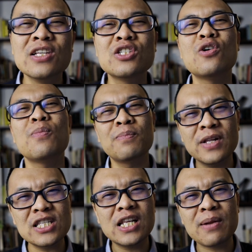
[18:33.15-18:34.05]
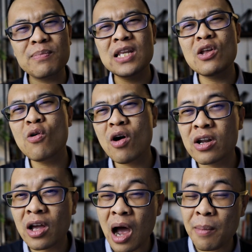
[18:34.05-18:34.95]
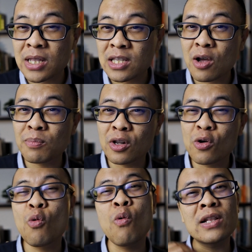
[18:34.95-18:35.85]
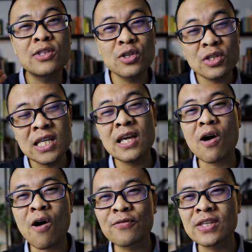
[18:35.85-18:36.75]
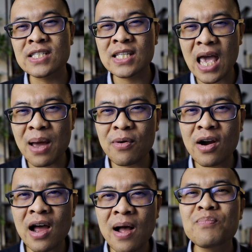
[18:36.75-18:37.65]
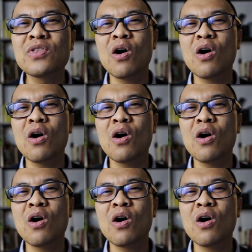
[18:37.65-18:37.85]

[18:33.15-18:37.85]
So please let me know on the comment down below, what do you think of this camera.